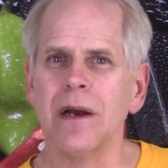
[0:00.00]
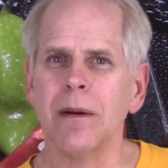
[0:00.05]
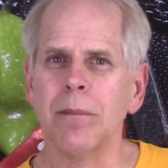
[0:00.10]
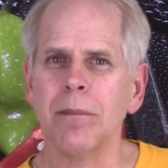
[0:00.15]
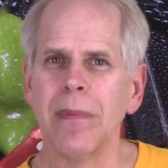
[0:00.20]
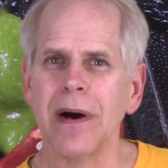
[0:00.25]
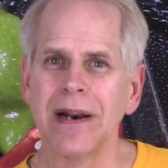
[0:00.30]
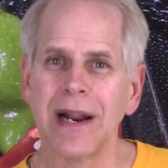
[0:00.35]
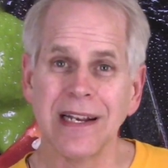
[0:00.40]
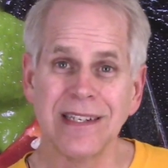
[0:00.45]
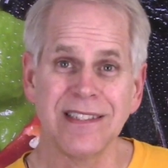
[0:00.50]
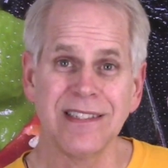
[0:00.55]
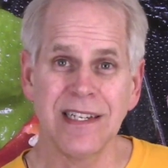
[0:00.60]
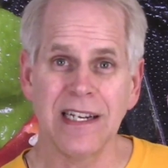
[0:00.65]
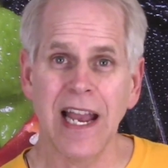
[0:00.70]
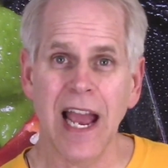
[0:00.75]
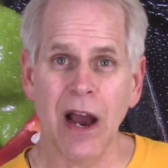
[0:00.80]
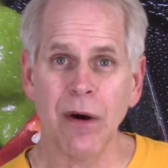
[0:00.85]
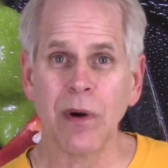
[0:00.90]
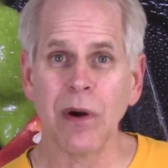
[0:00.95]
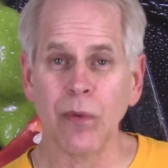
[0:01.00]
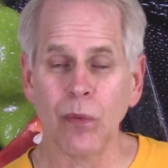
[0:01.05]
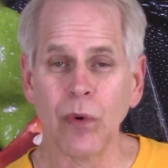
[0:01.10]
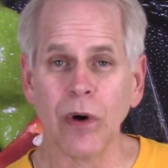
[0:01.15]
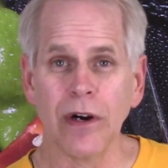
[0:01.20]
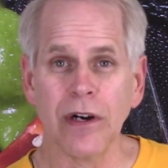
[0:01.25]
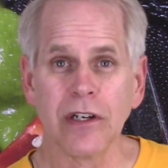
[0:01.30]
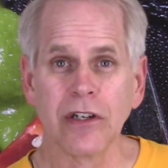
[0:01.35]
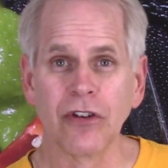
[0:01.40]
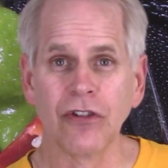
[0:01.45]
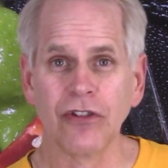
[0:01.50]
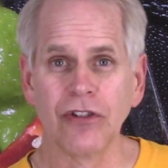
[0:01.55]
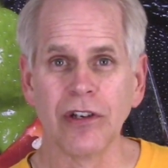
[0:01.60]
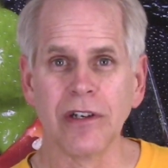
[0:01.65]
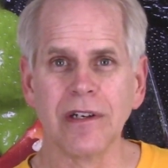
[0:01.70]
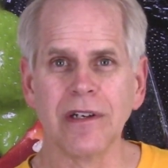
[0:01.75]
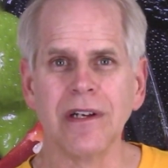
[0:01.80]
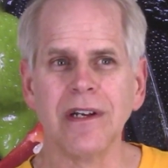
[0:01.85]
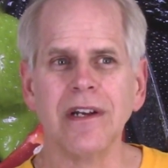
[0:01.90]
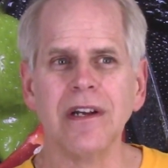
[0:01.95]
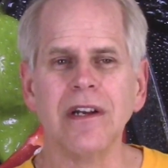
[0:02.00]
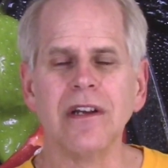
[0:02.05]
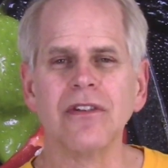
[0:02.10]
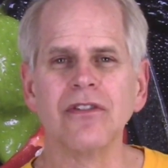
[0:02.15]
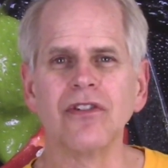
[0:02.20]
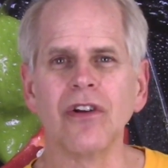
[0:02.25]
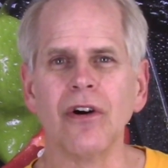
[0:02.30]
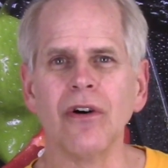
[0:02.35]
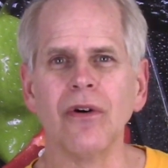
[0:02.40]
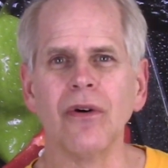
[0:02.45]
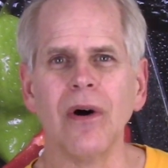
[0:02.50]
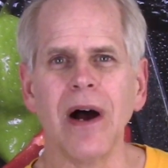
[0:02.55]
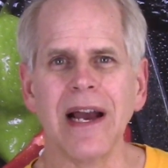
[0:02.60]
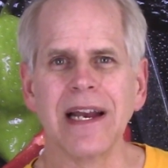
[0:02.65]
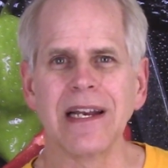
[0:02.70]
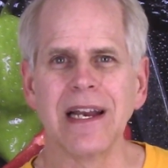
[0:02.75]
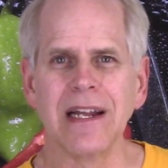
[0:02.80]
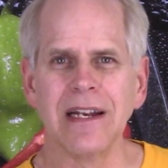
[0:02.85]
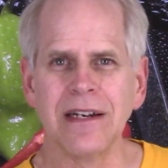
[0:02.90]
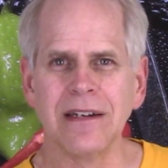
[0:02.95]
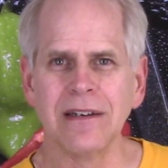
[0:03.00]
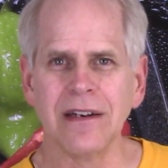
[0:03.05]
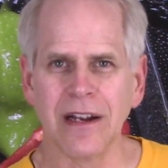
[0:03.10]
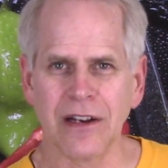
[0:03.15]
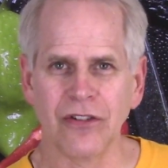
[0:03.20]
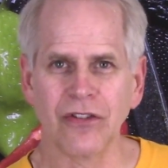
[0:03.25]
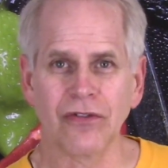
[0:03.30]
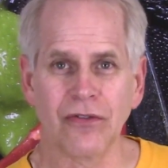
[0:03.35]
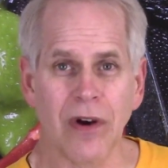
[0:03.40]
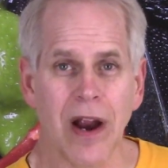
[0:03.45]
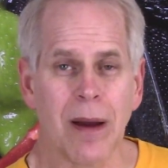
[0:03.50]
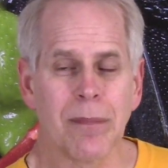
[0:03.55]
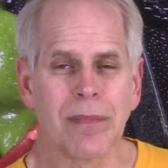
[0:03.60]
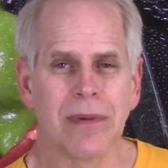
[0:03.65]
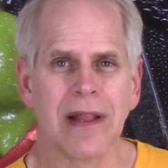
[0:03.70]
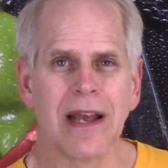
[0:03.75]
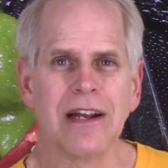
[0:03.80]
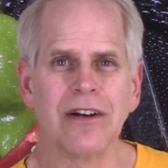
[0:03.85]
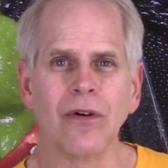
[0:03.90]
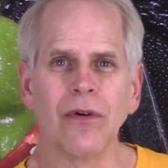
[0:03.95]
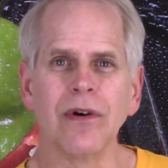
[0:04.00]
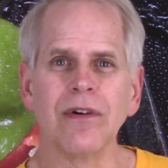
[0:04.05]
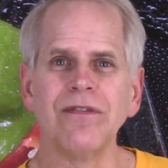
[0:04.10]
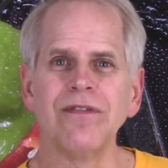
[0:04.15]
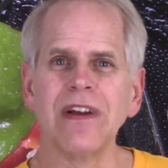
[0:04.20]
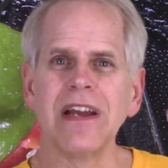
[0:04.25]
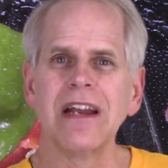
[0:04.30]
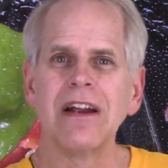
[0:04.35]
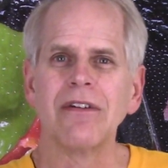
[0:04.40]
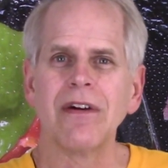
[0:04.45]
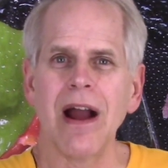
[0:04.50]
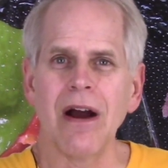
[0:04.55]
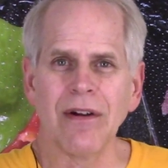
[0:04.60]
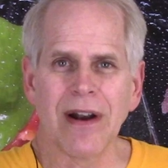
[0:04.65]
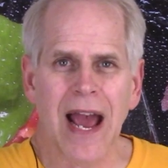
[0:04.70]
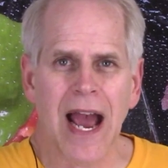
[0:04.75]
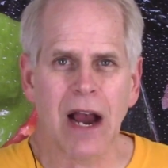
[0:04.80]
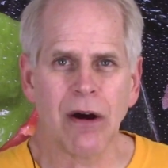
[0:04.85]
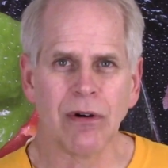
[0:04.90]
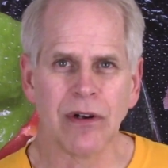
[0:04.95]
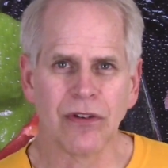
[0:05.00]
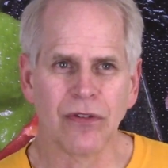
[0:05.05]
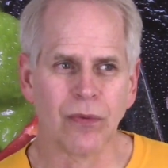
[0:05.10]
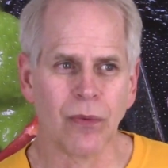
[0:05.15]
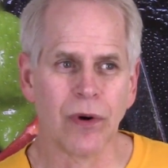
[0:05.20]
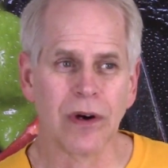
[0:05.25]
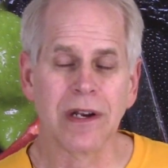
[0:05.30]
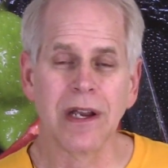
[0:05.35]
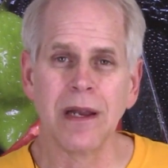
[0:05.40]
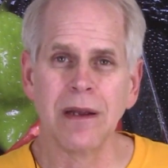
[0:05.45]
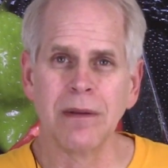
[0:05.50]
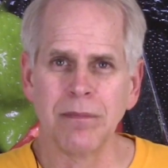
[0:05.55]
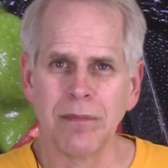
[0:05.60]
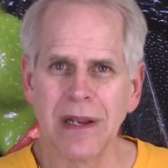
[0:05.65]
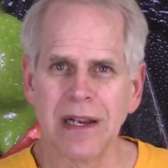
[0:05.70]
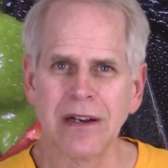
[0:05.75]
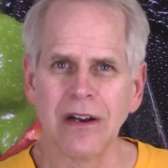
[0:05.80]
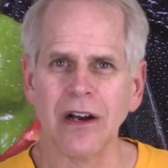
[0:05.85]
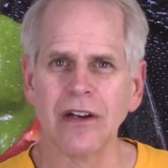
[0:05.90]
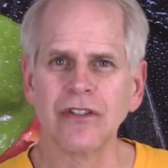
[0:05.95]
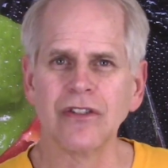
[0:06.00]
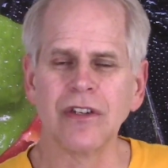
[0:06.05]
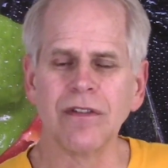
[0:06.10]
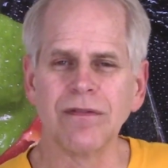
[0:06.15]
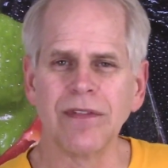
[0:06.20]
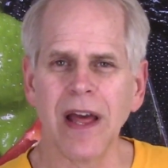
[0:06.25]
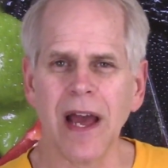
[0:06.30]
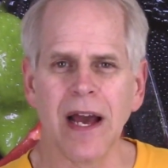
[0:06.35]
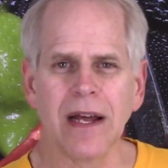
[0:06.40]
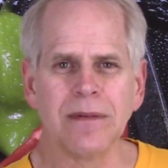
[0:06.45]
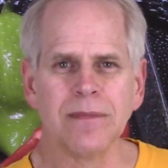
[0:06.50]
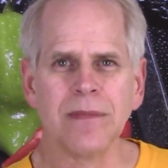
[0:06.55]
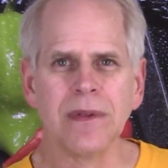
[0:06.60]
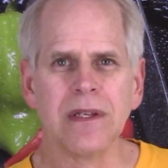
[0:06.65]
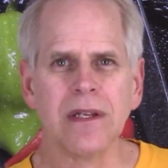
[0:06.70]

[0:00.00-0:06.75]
but I see how it works, so I can extrapolate or figure out how it's working because of that.